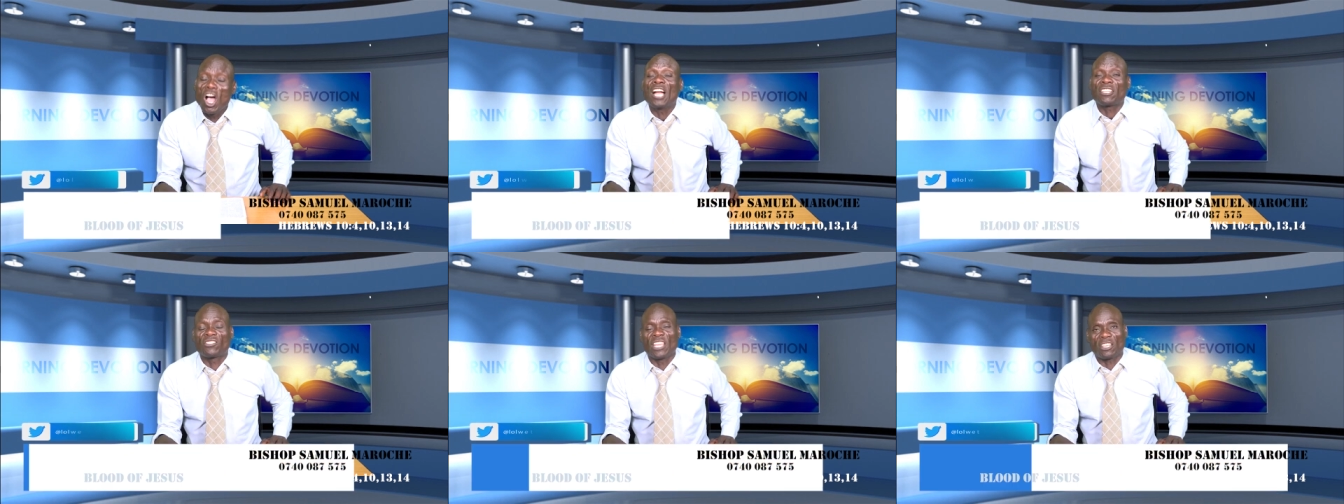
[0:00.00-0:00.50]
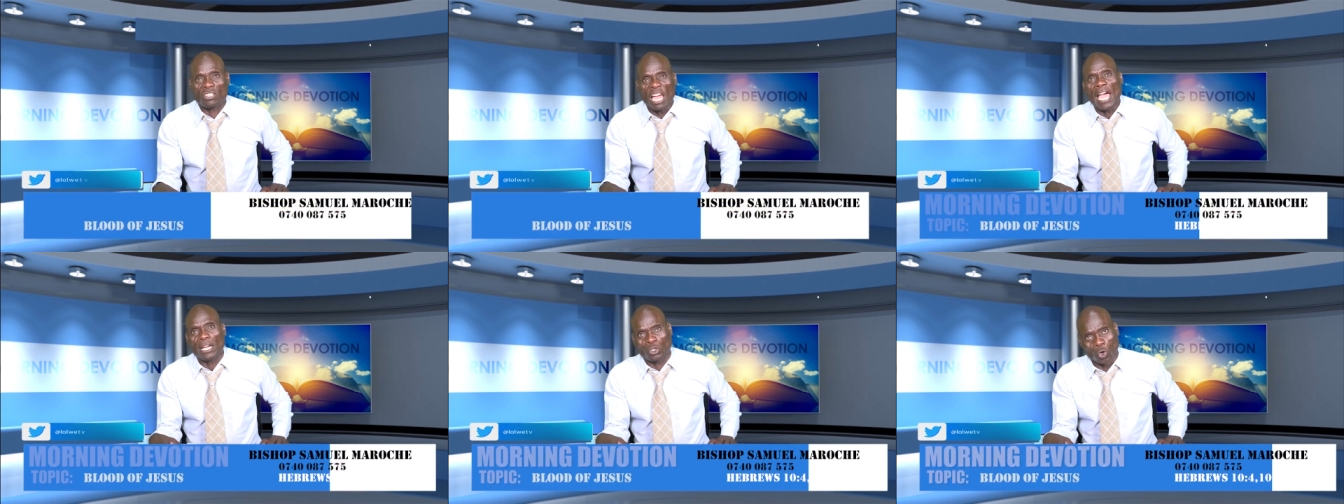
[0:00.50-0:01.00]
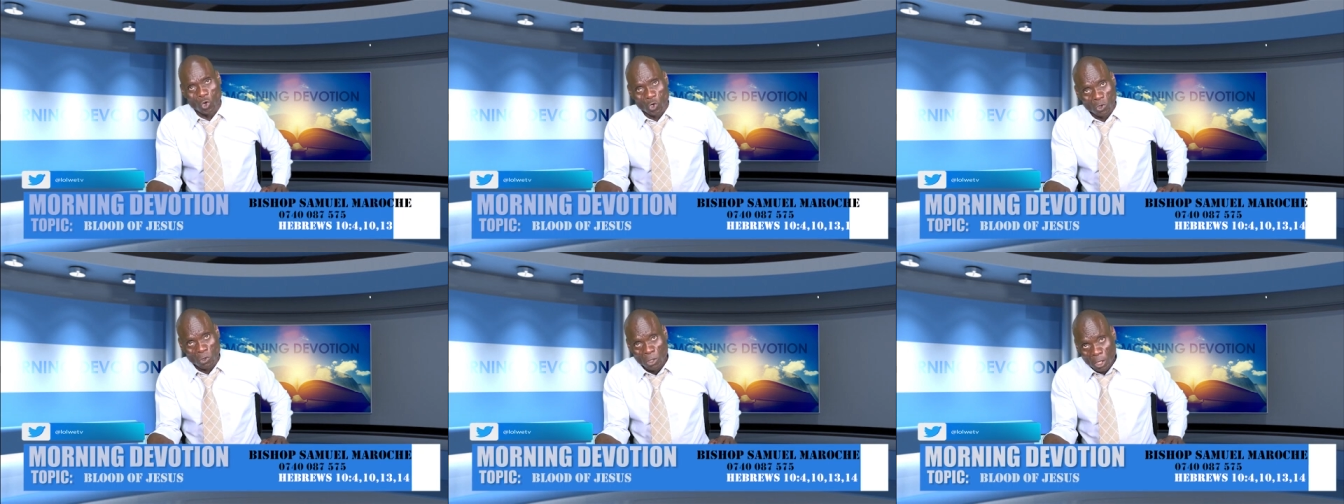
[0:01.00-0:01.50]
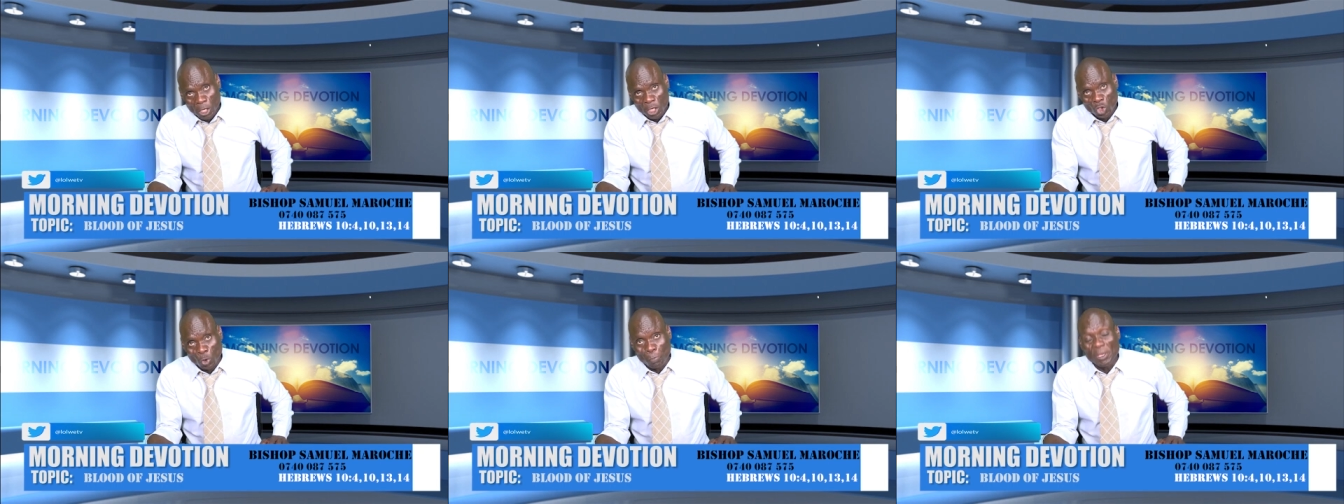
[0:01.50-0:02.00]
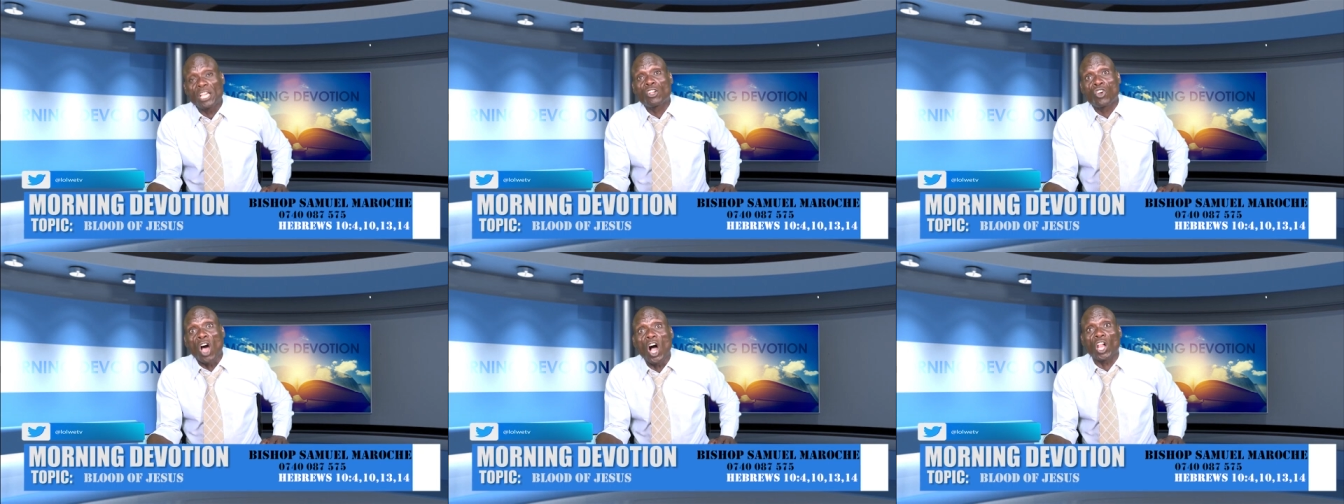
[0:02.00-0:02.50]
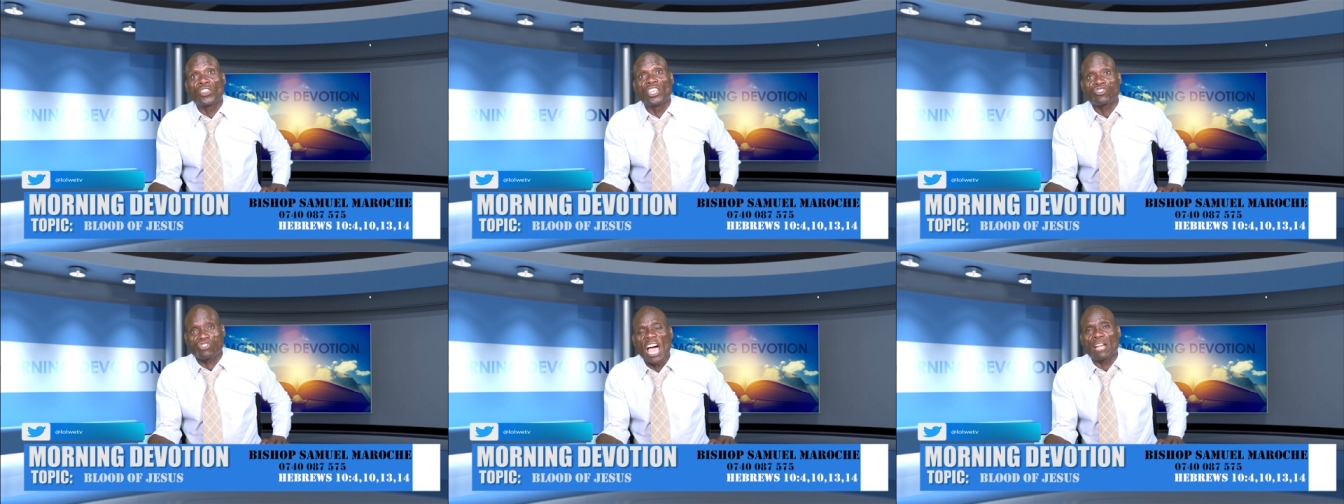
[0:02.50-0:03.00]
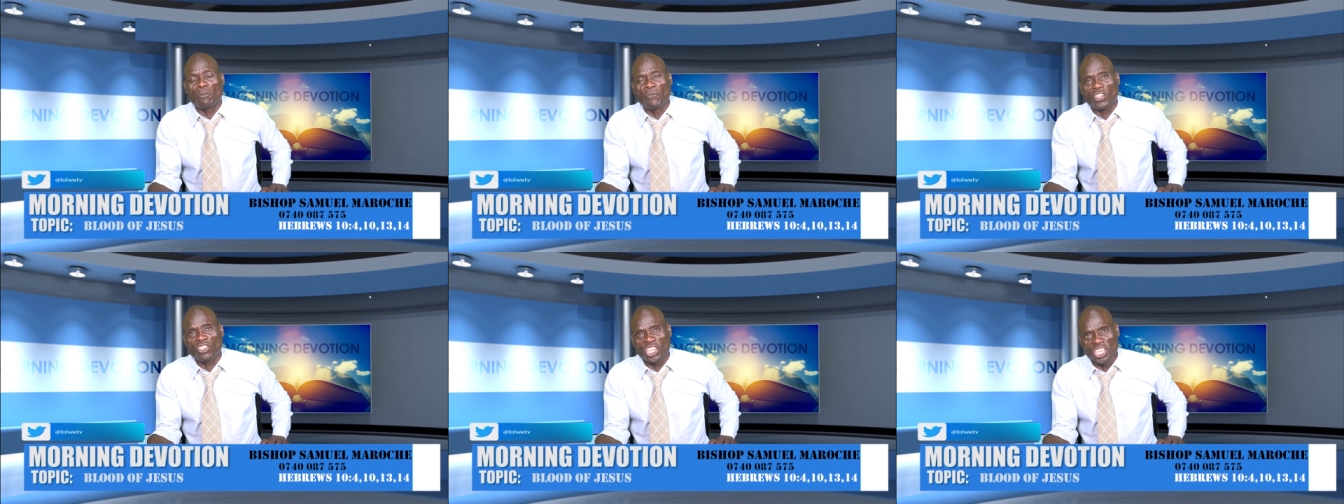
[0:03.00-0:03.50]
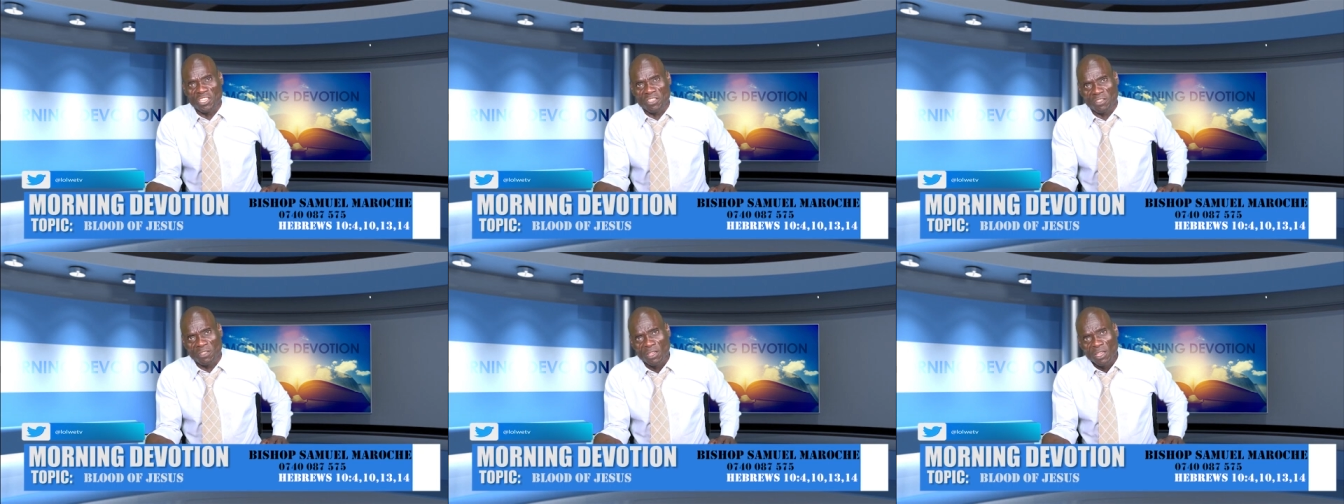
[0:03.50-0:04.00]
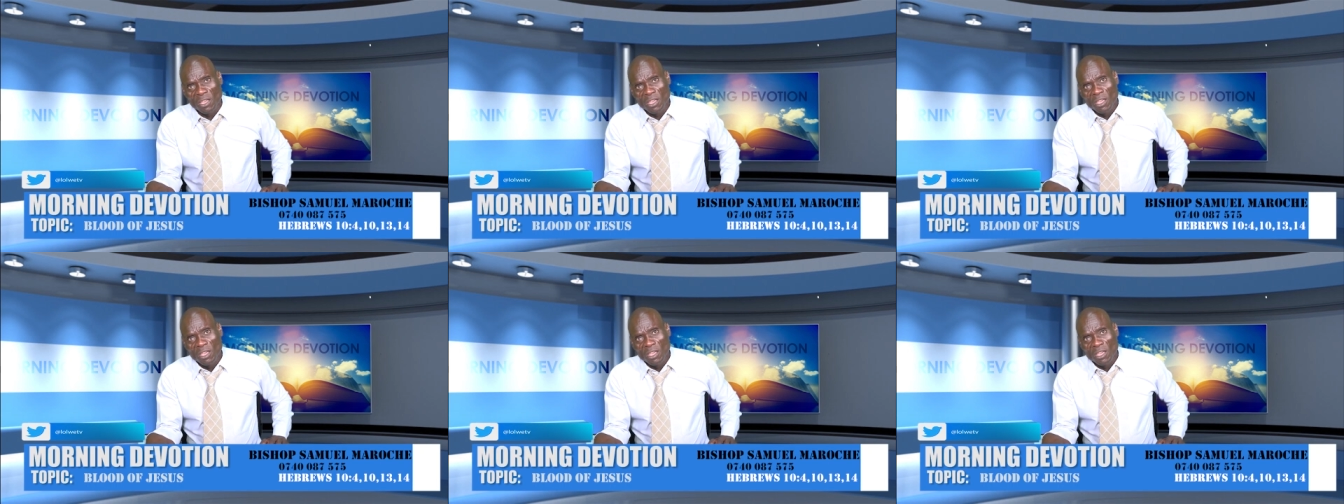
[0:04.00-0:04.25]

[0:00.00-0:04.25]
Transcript: got the title to be called the son of the king.